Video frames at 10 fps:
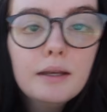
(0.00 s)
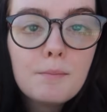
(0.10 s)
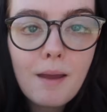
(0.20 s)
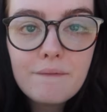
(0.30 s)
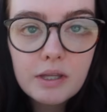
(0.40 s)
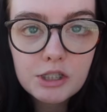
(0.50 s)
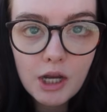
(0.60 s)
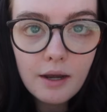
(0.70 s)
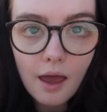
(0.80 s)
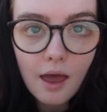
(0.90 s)
eat my
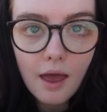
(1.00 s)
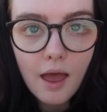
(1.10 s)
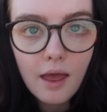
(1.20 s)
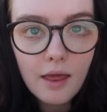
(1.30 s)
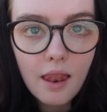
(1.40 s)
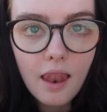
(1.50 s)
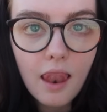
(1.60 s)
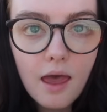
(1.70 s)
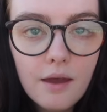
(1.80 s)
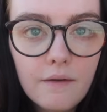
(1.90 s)
vagina. I
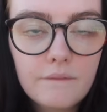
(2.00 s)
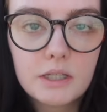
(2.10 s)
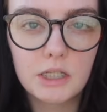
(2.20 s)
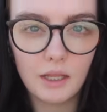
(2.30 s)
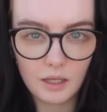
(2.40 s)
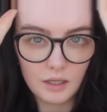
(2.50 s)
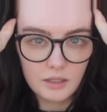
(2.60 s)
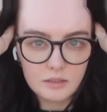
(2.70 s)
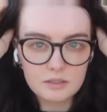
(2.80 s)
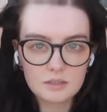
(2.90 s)
love
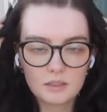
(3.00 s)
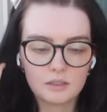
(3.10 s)
vaginas.